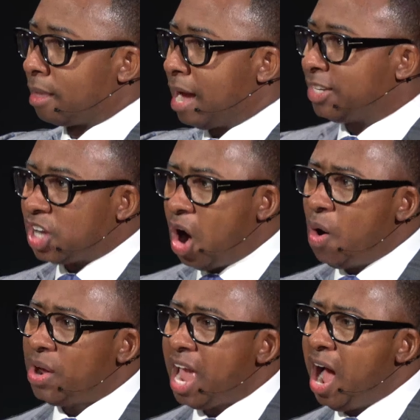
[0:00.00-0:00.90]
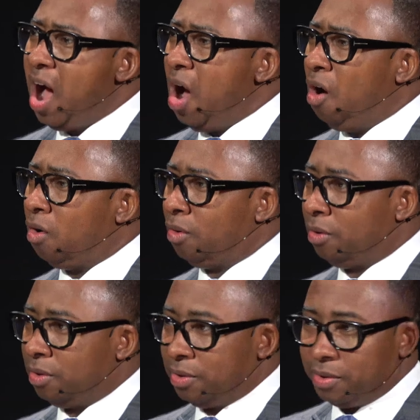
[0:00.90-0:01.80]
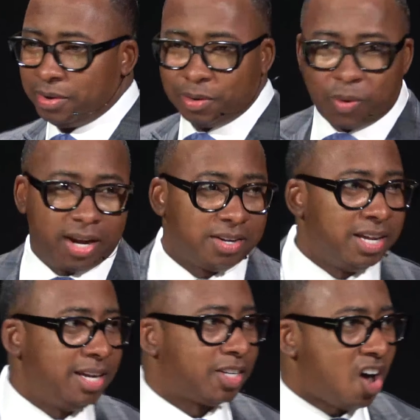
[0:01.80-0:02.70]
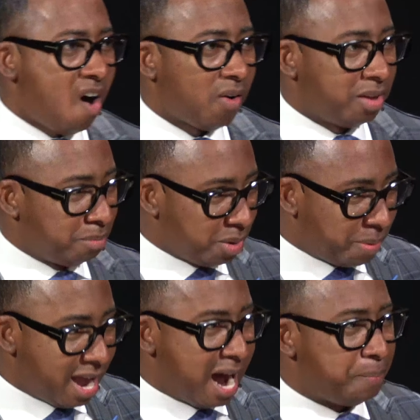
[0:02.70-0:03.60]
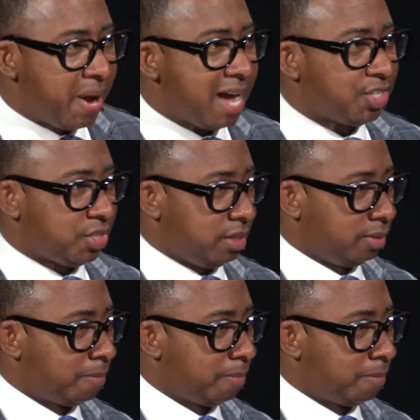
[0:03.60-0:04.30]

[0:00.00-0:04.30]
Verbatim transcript: I told y'all that we didn't need to call him to be our pastor.